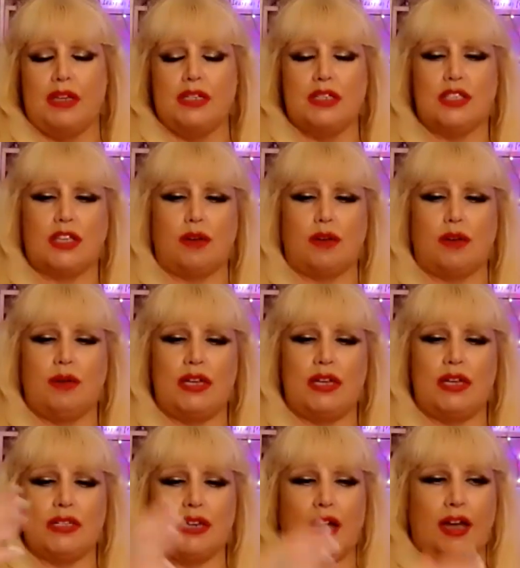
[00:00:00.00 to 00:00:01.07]
So
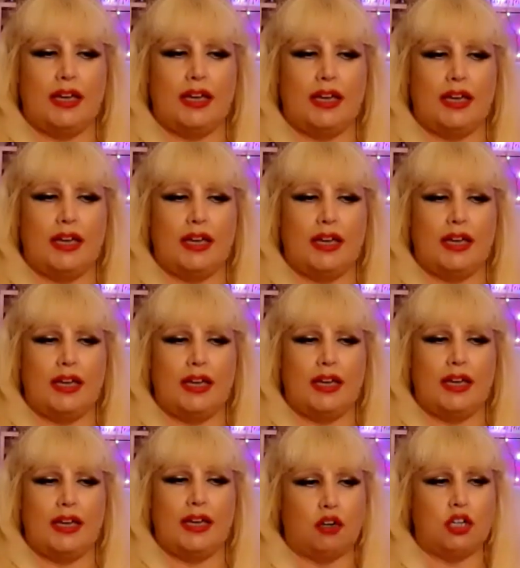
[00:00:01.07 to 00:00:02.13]
it's like
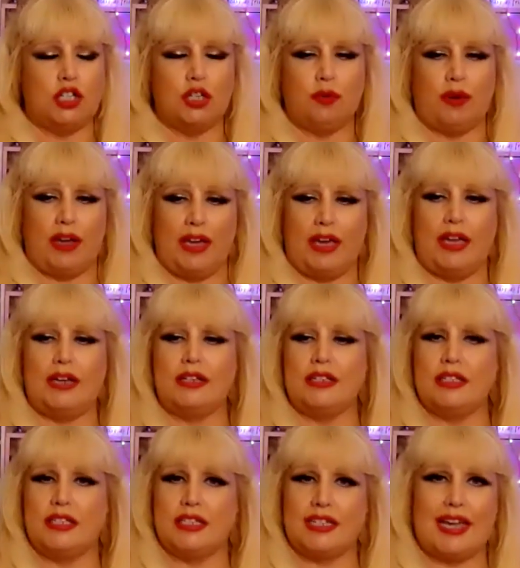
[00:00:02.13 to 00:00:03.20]
I've got to do it
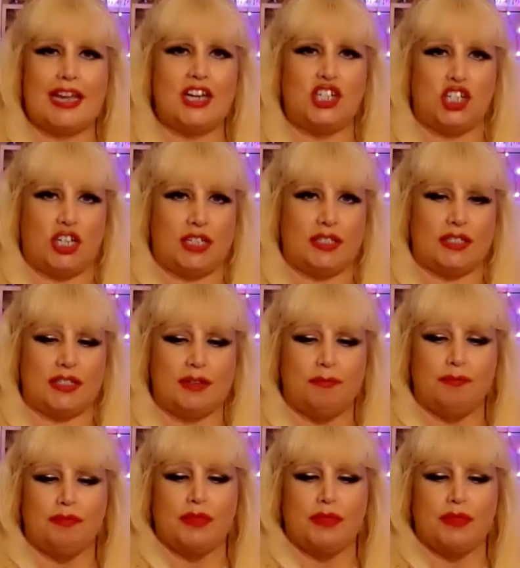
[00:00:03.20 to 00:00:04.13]
in stages.